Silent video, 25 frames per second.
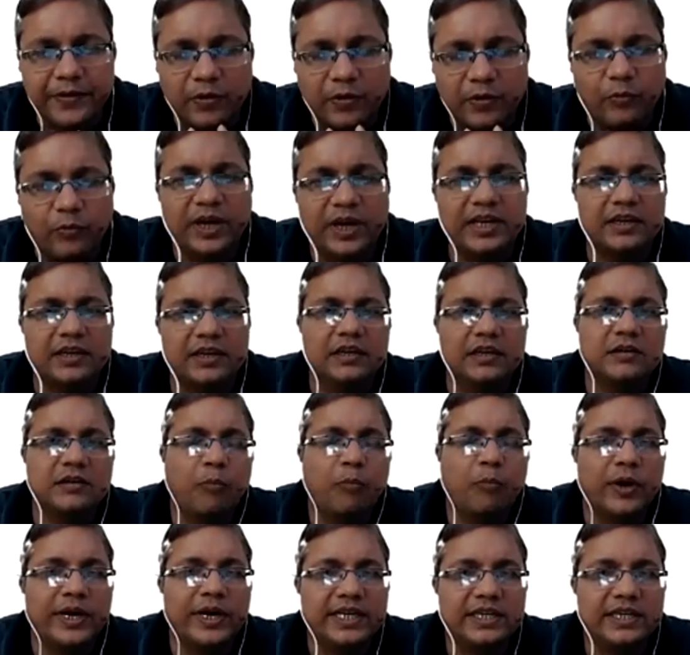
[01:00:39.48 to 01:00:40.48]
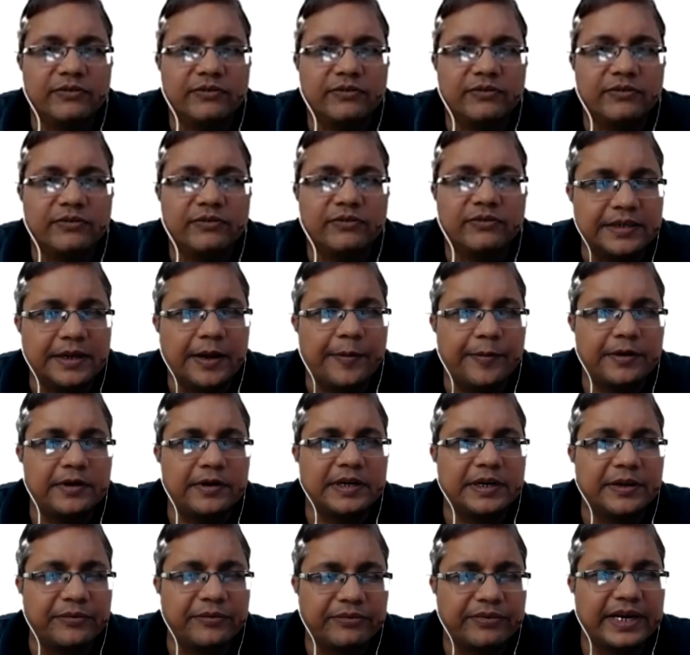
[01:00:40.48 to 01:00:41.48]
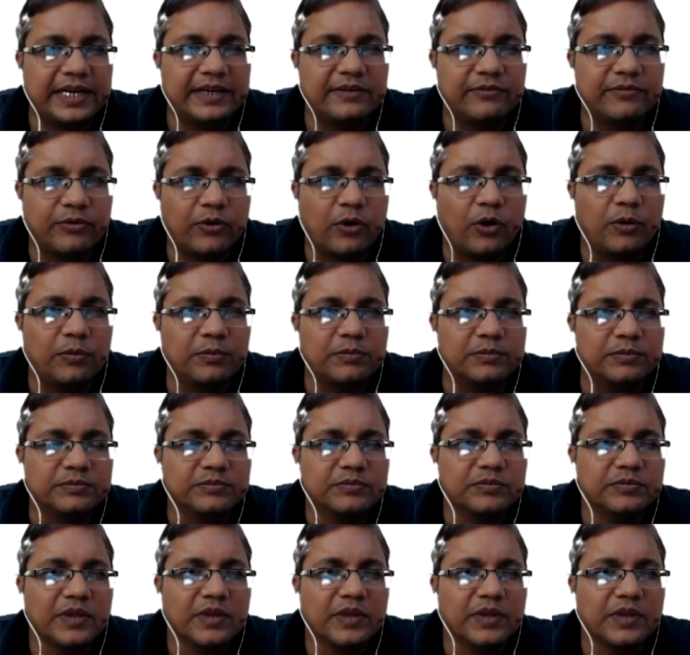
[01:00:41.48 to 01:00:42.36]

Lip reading: one point which is different from